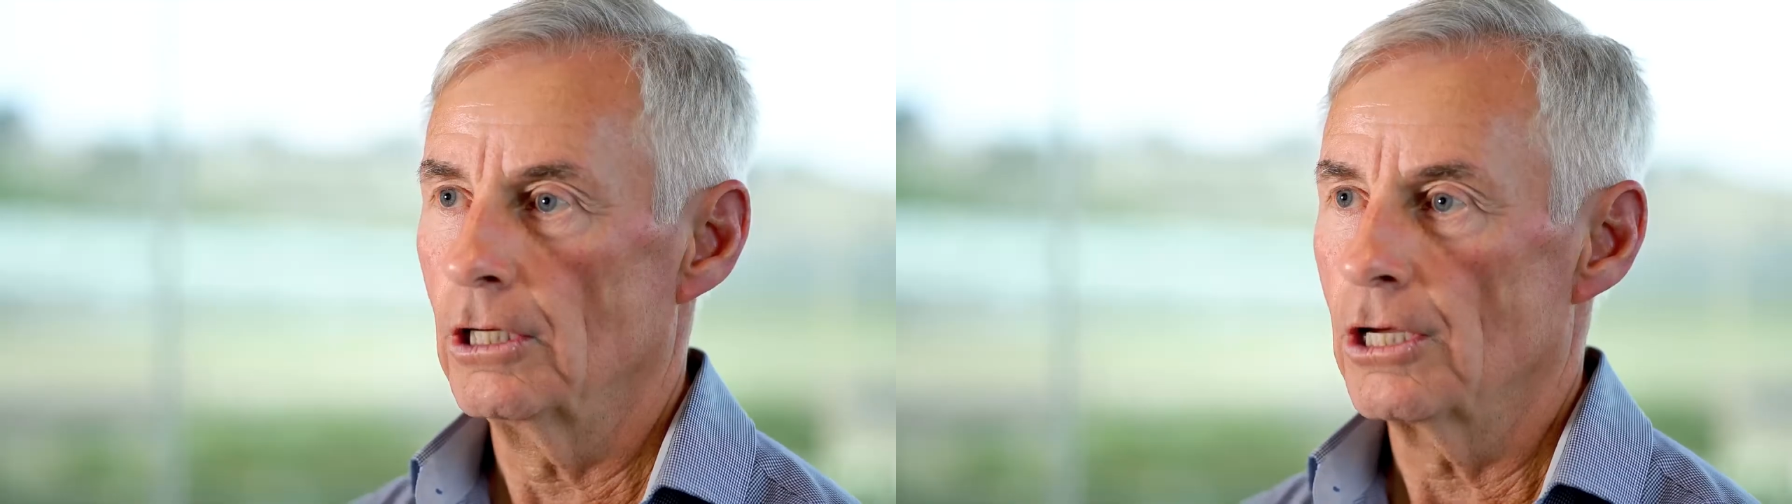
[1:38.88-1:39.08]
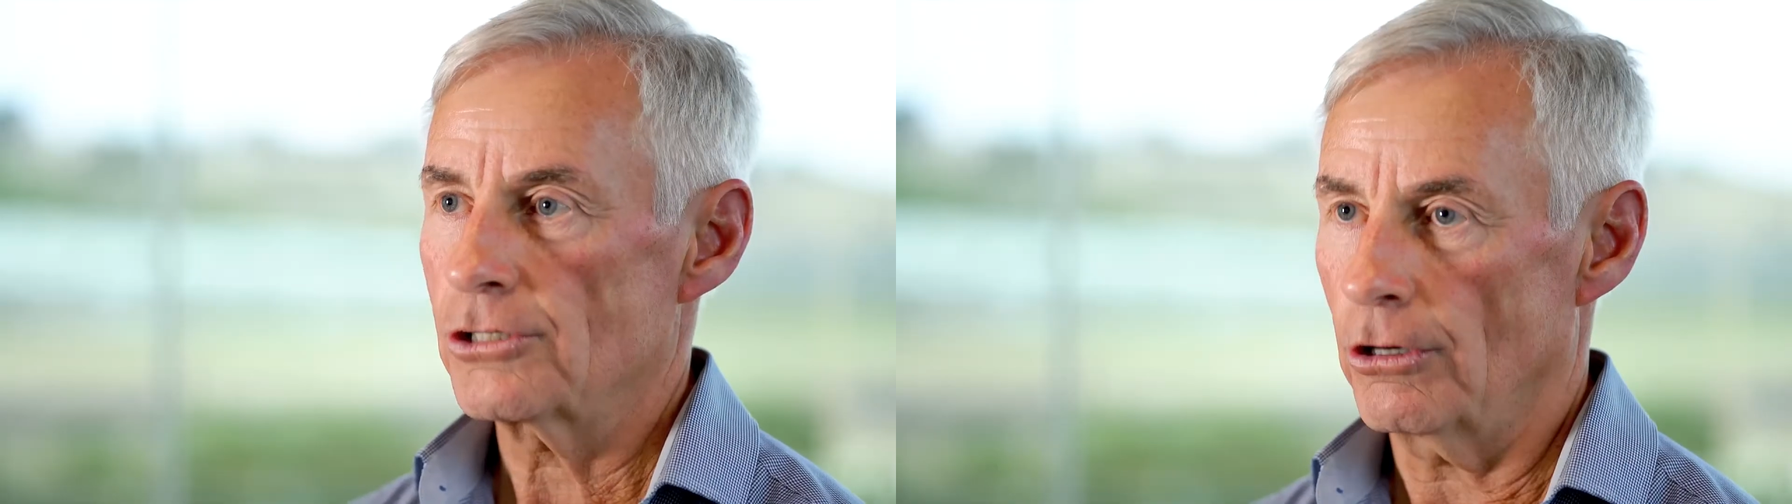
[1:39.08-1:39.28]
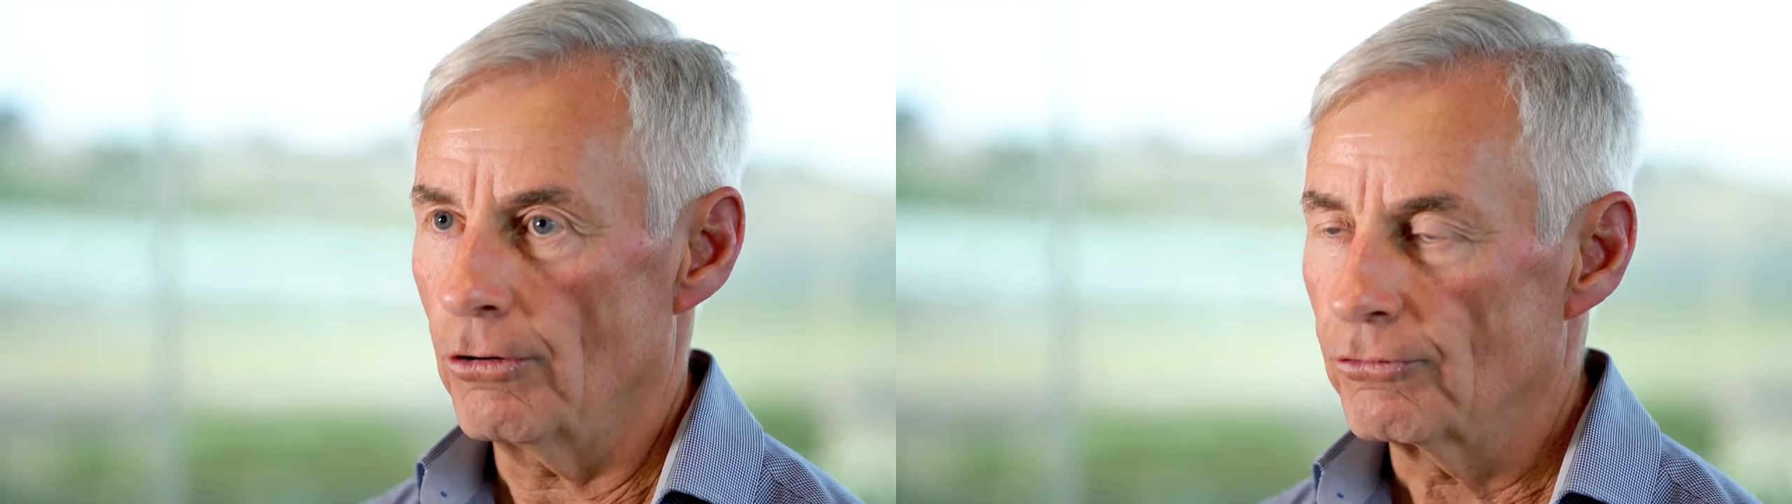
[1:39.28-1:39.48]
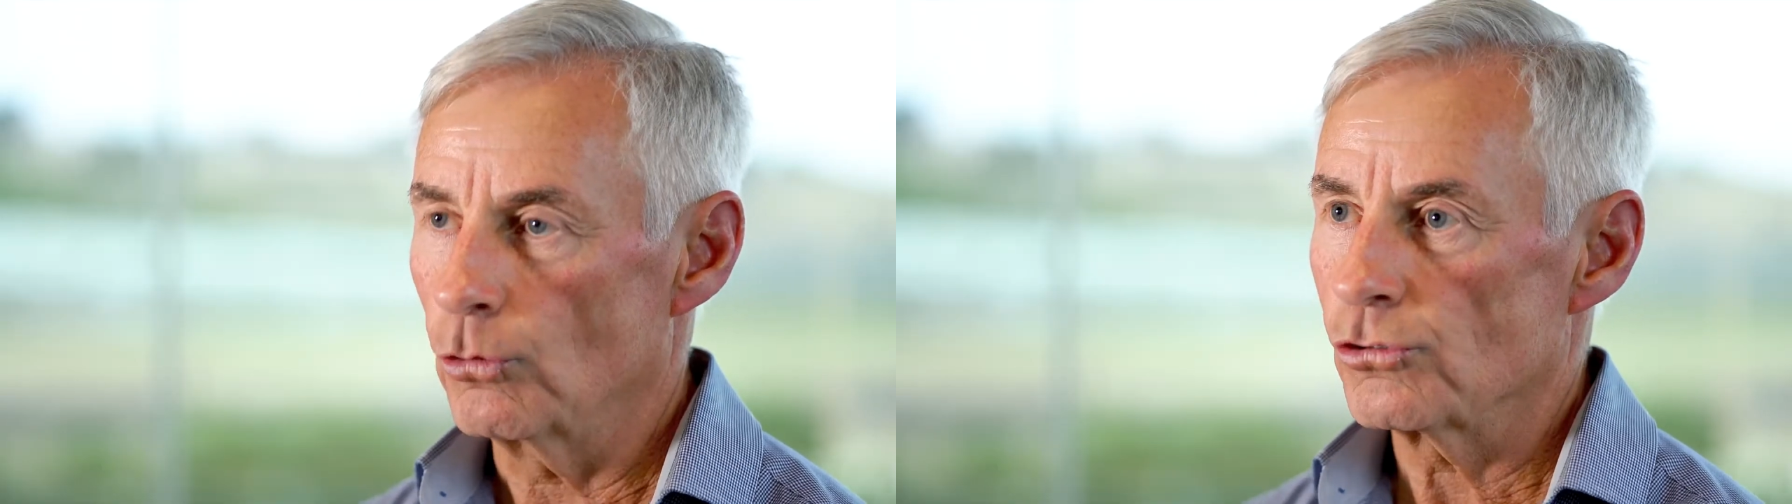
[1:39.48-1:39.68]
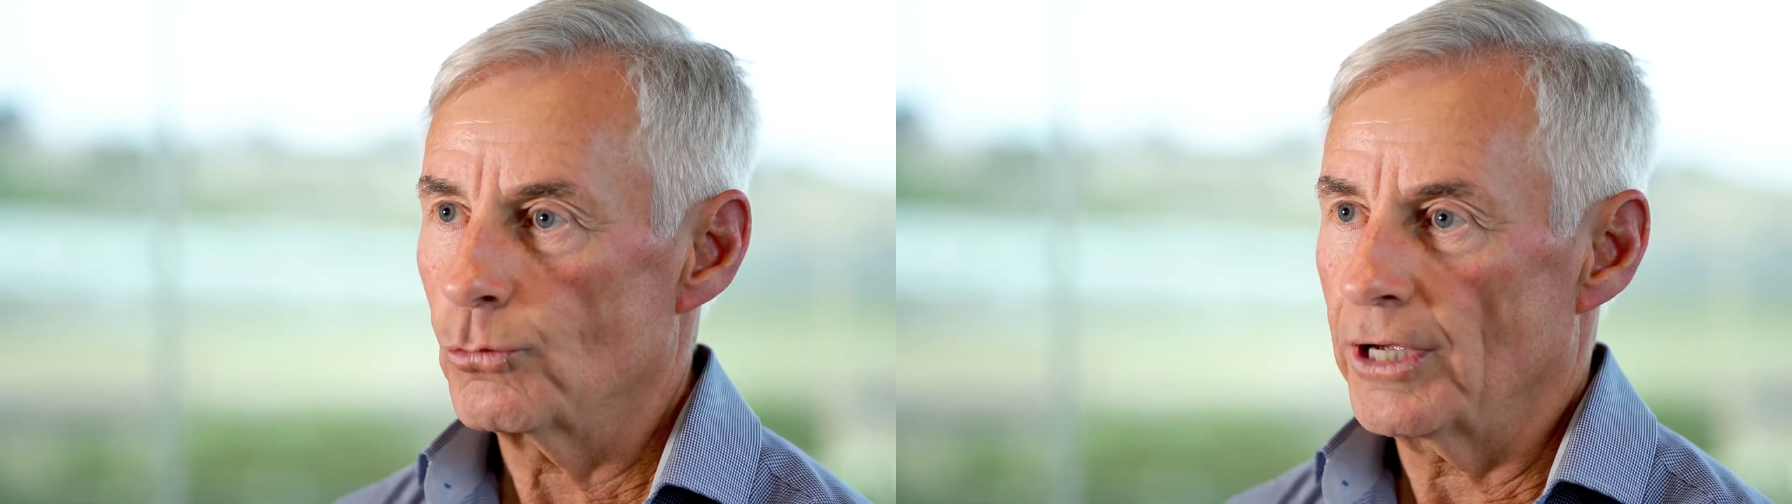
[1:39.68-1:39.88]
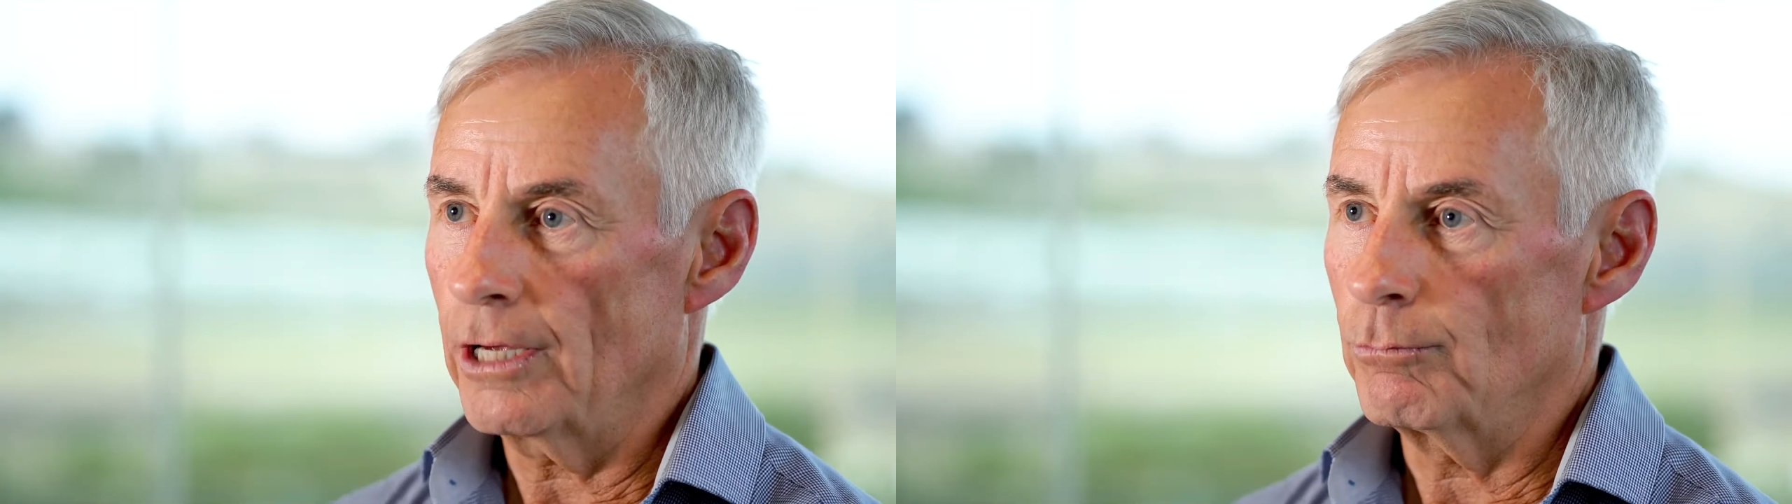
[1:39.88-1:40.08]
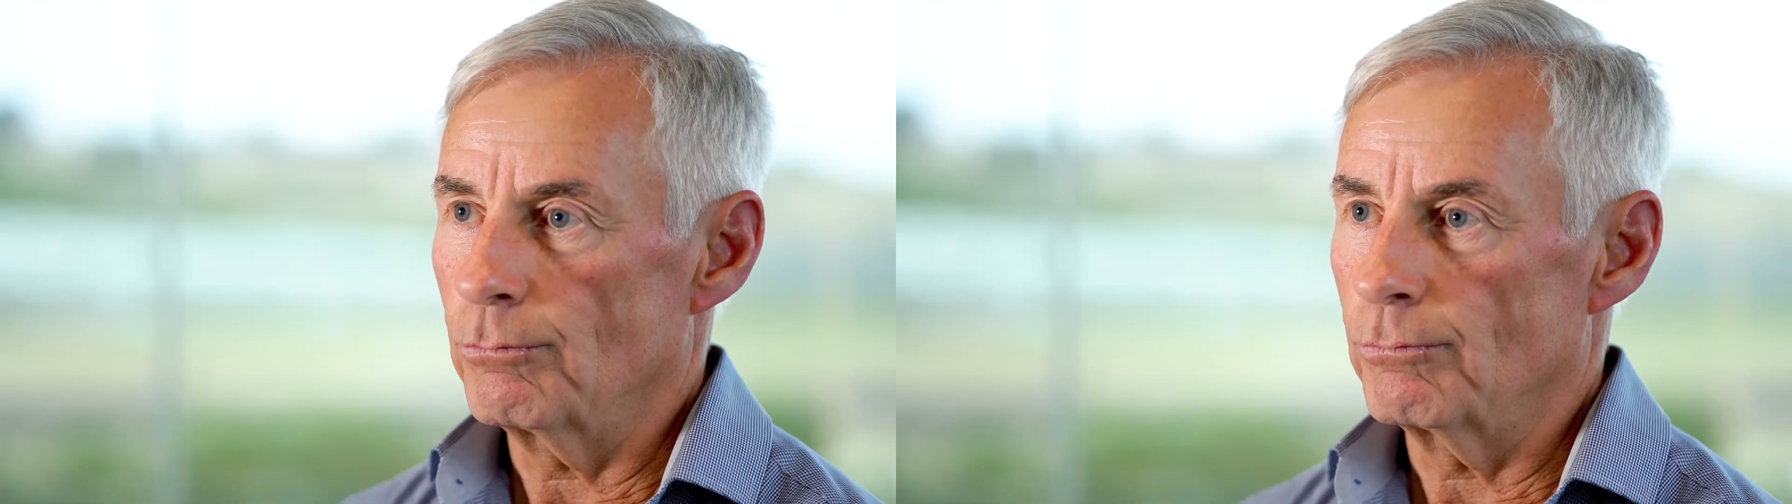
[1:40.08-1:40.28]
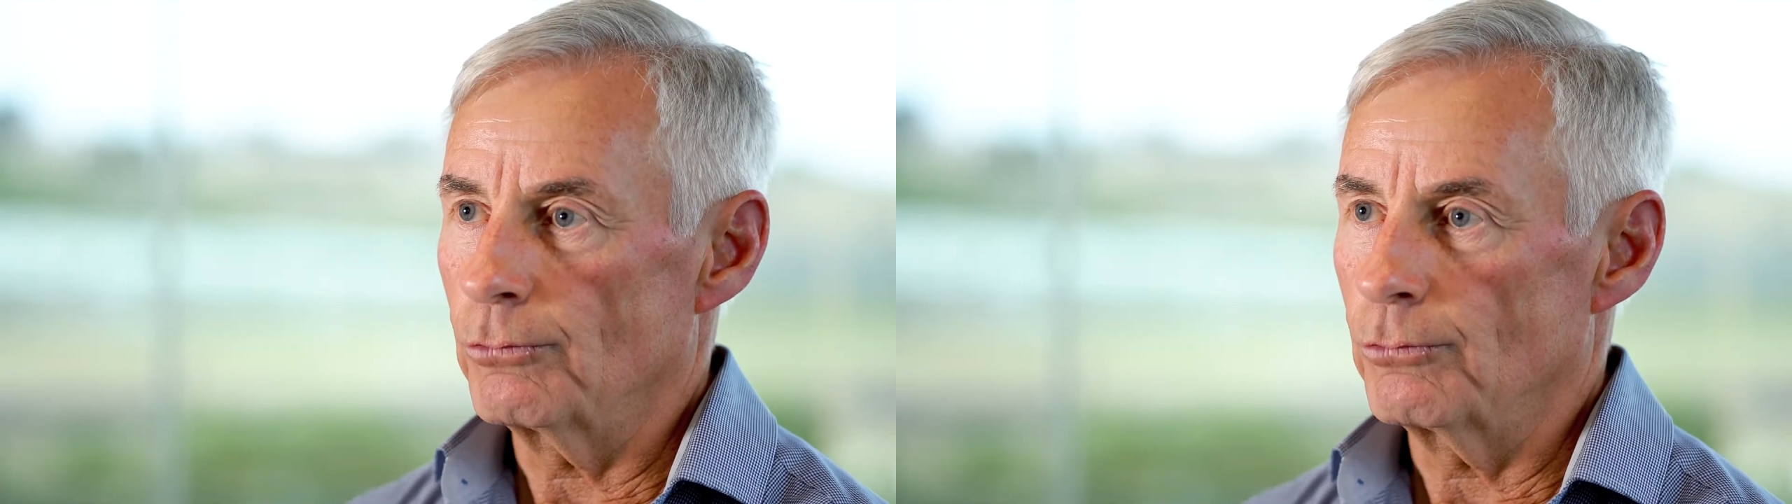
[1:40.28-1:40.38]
So of course we had